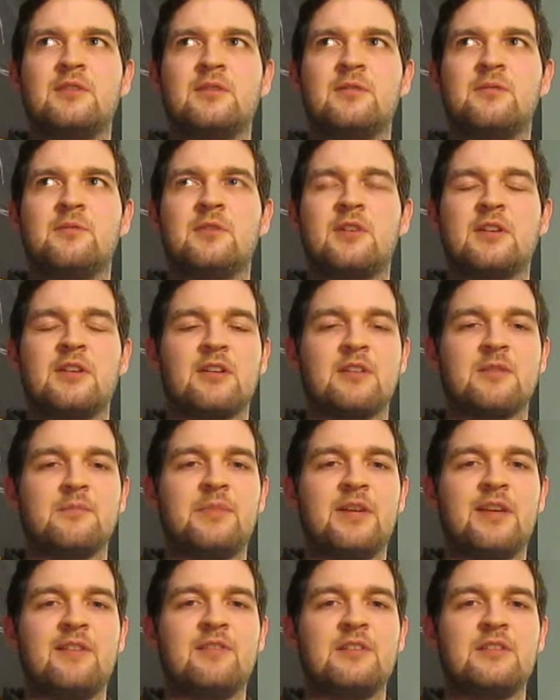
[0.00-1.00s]
what can I
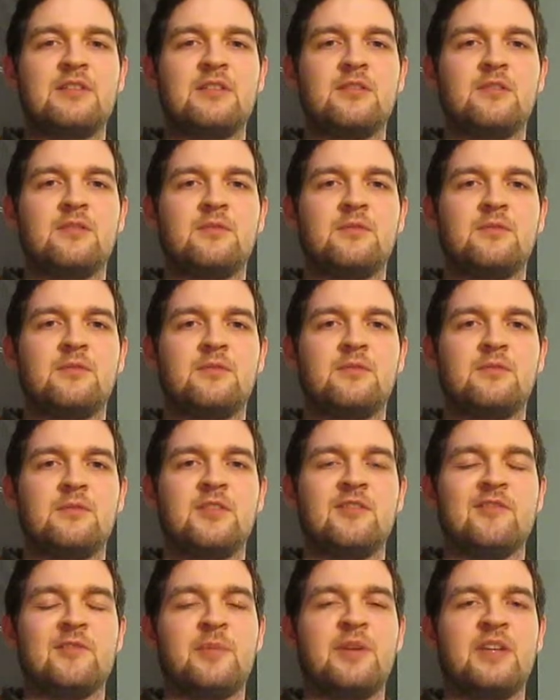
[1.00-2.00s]
compare it to,
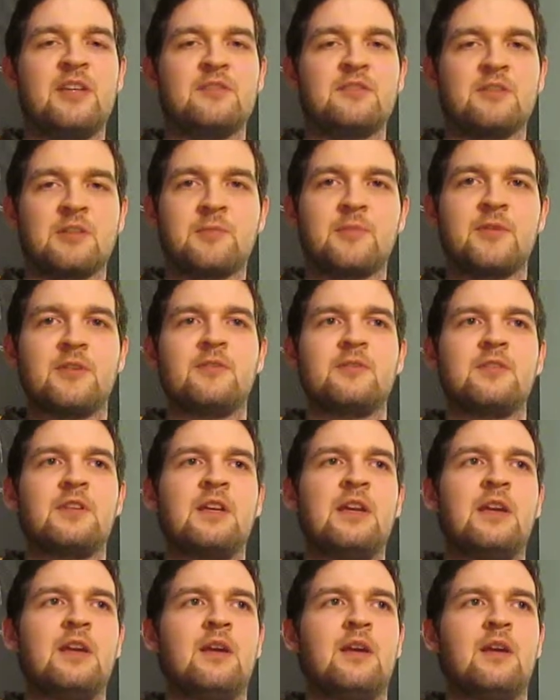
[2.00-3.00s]
Europeans I suppose.
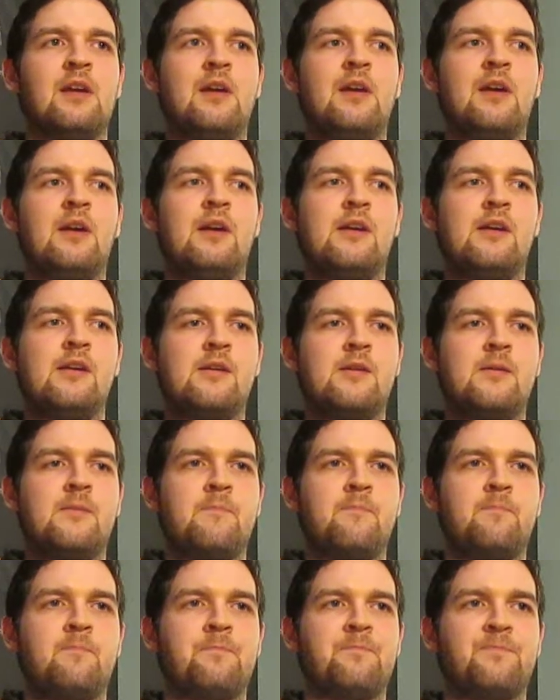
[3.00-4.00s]

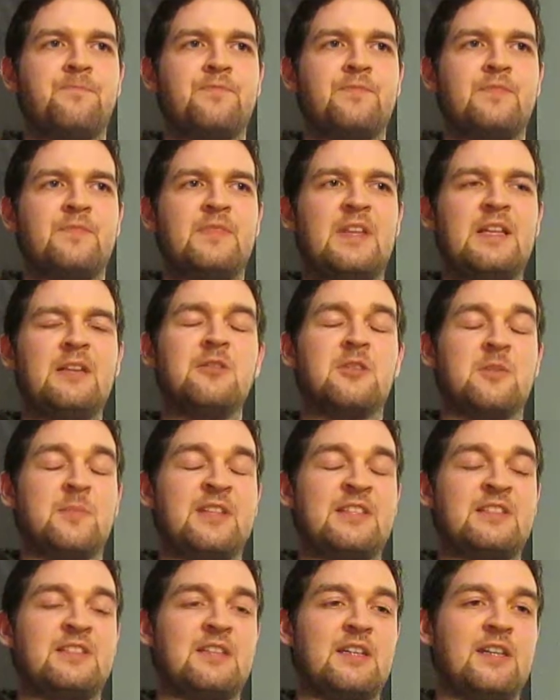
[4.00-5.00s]
They look a bit
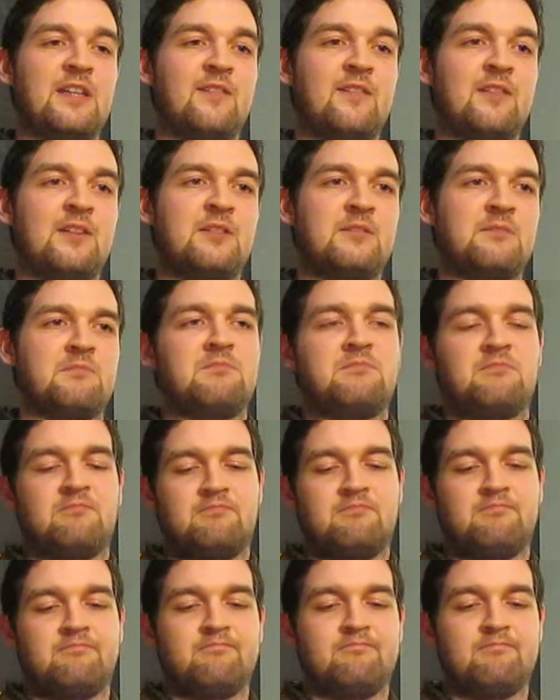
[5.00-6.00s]
scarier,
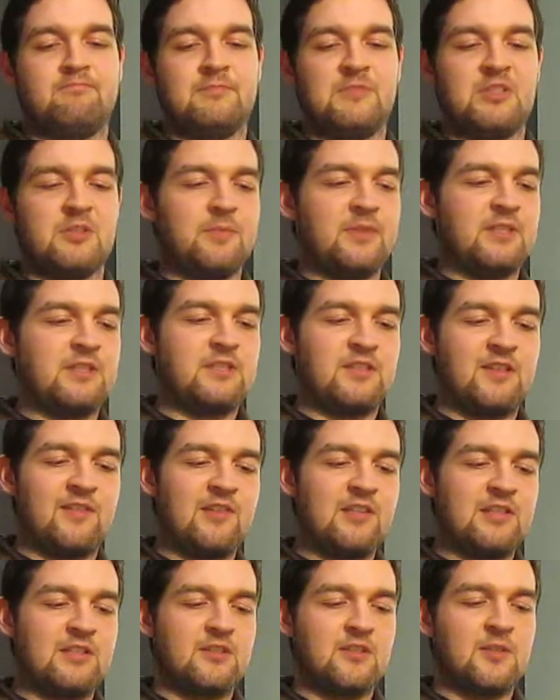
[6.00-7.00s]
don't mean
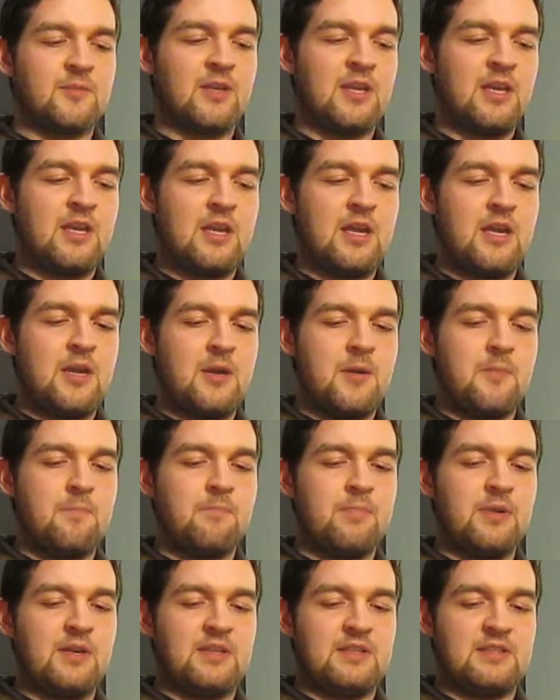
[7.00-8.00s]
stereotype,
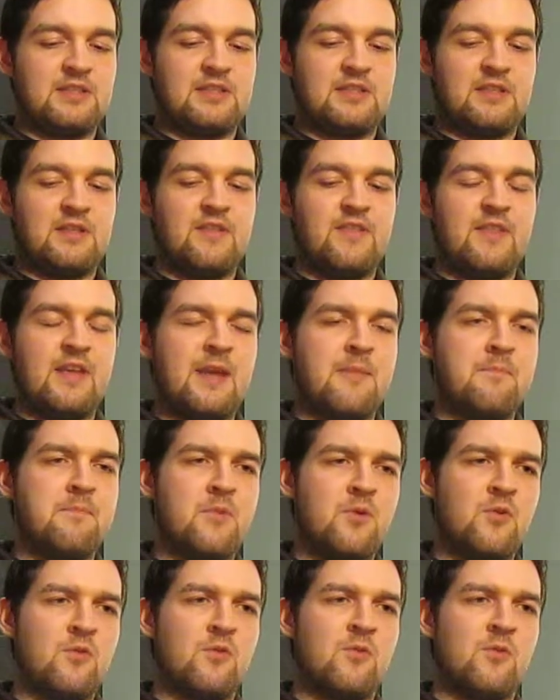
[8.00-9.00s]
but they're
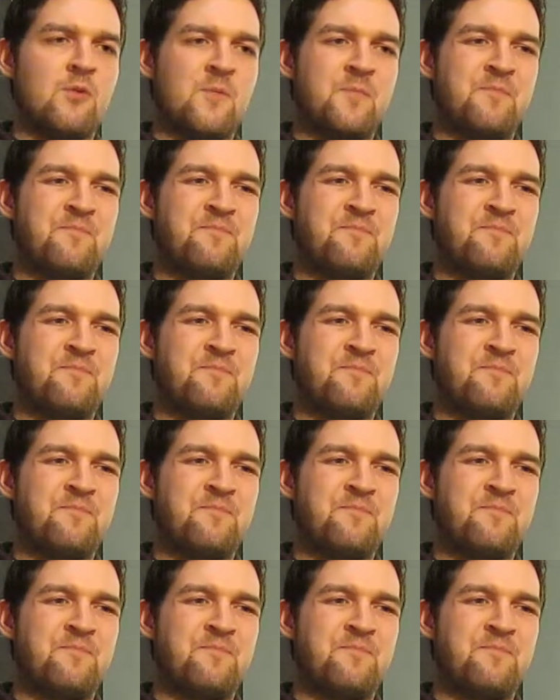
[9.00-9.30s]
more